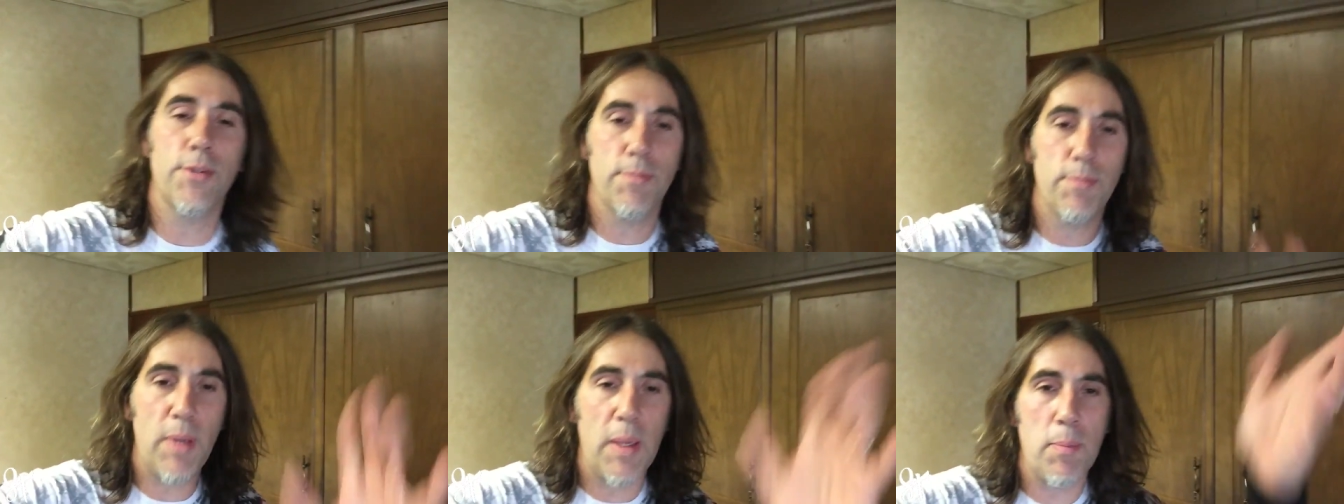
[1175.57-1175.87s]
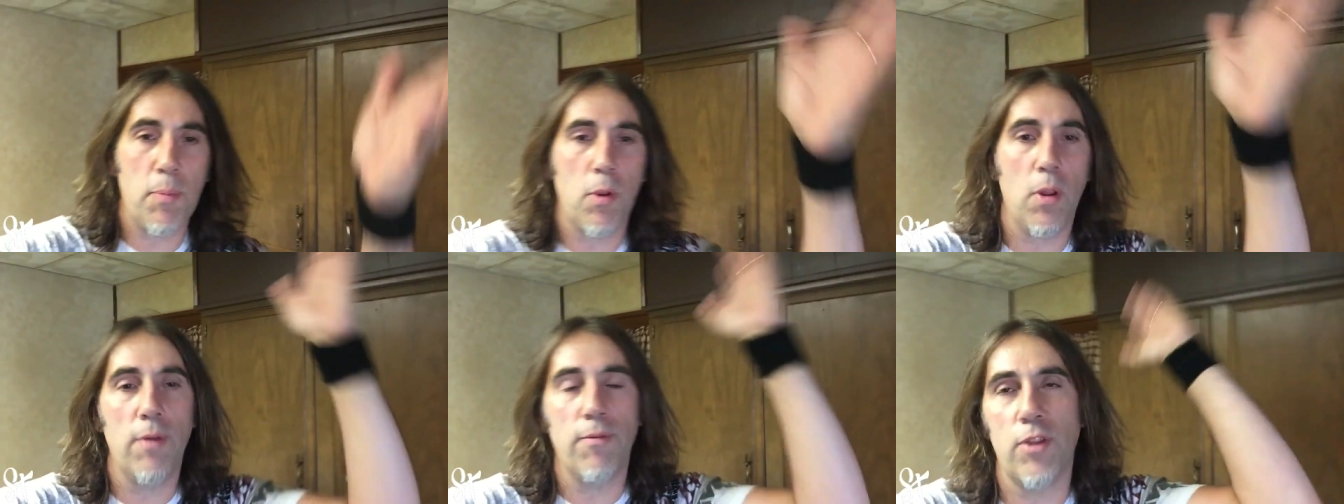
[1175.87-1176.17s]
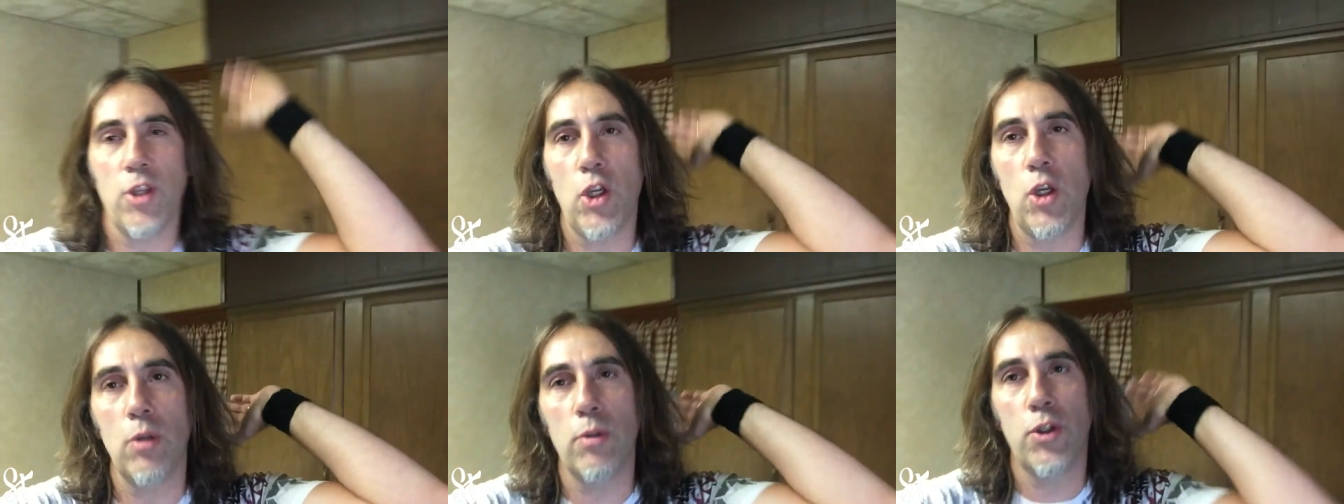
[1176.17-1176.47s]
and people of
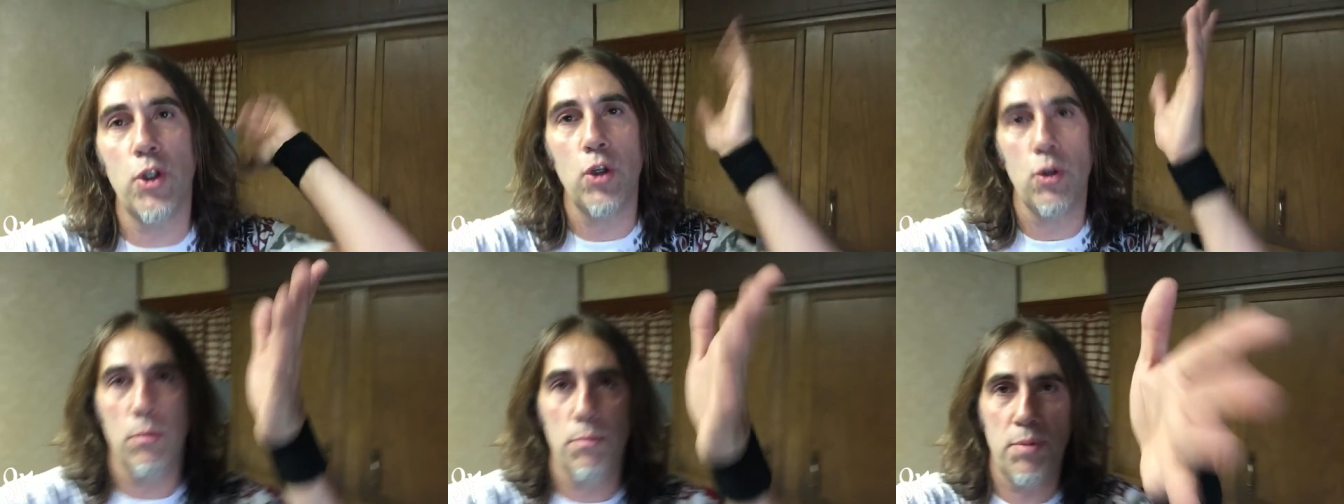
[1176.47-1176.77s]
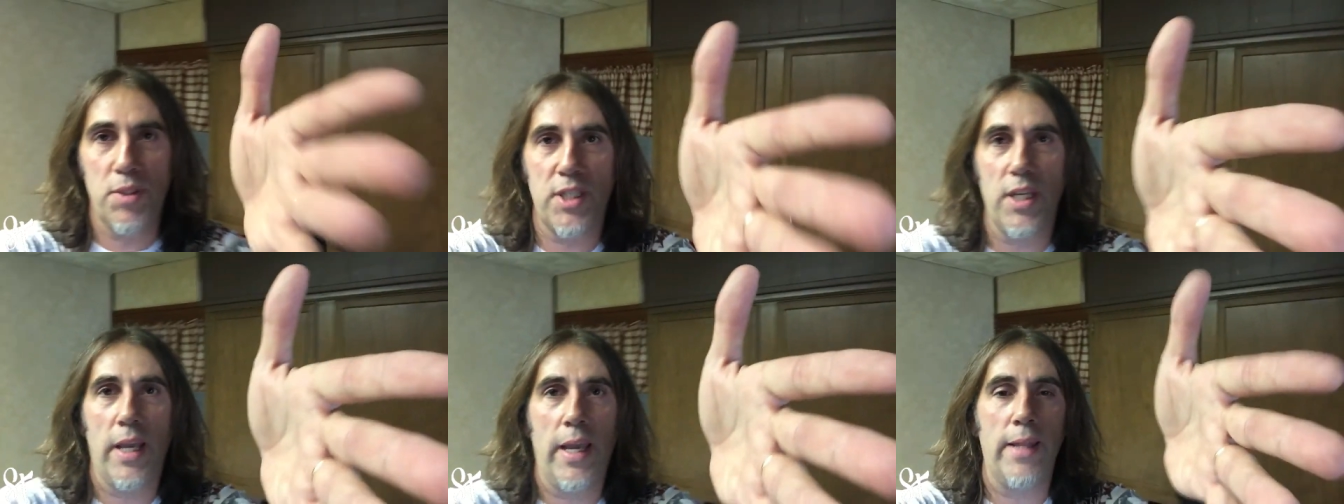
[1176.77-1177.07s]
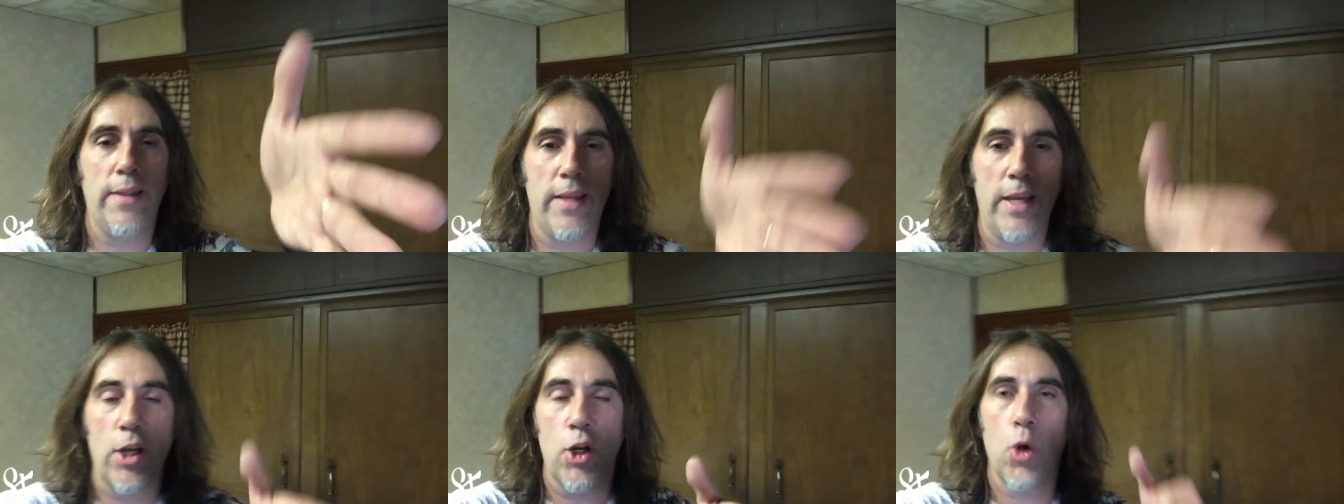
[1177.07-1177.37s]
the YouTubes
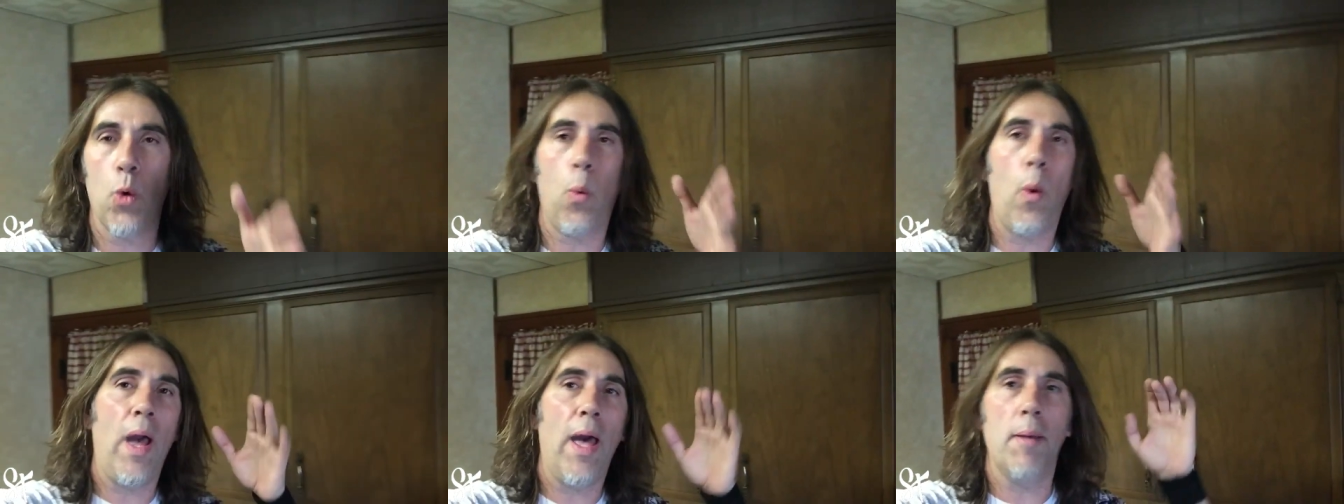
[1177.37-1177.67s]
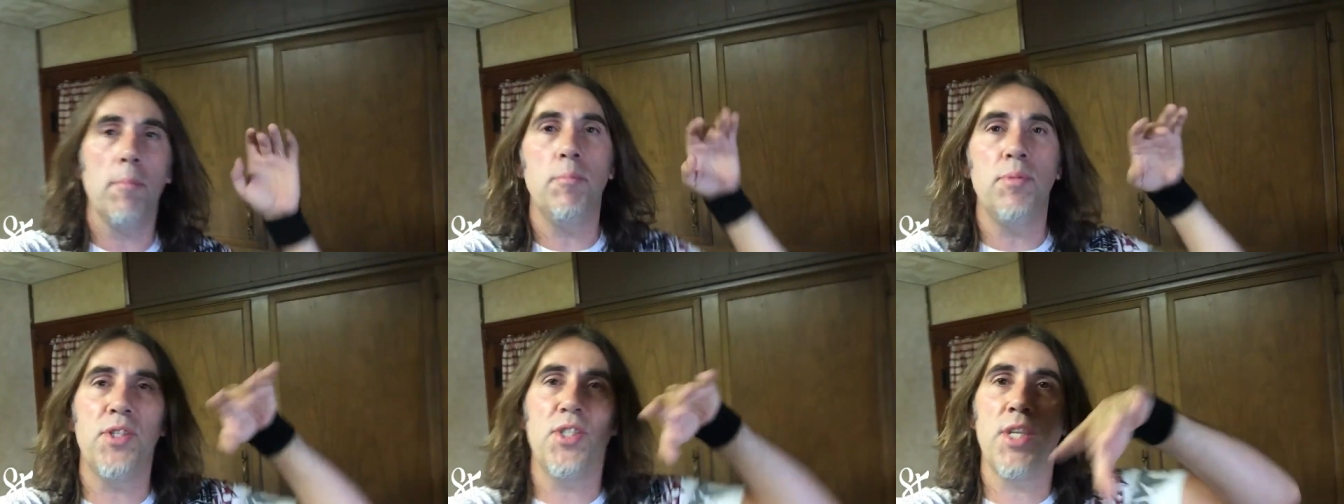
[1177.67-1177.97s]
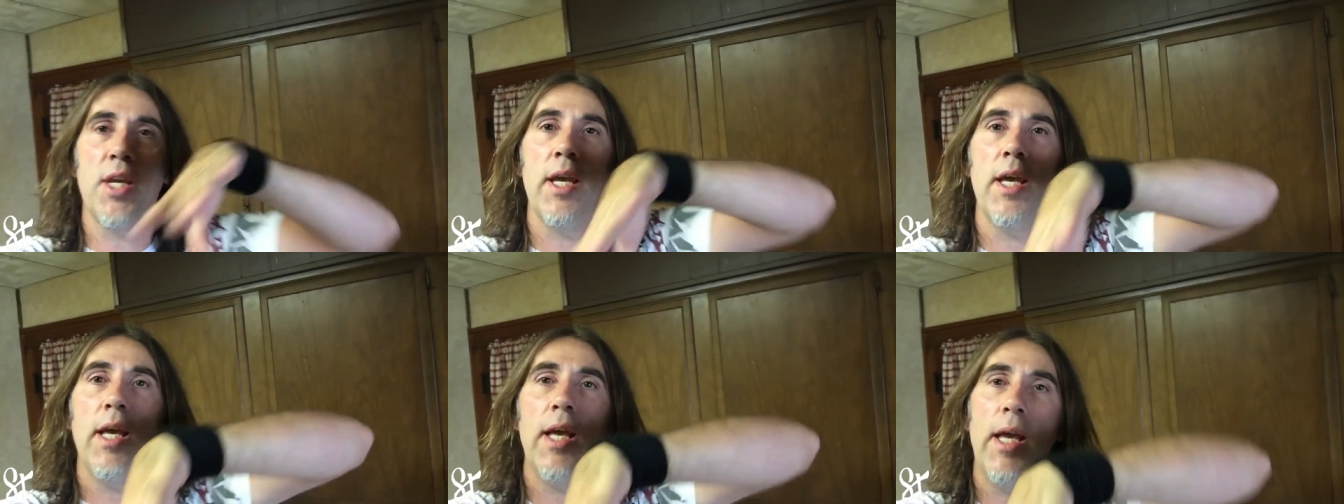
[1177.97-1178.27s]
and the interwebs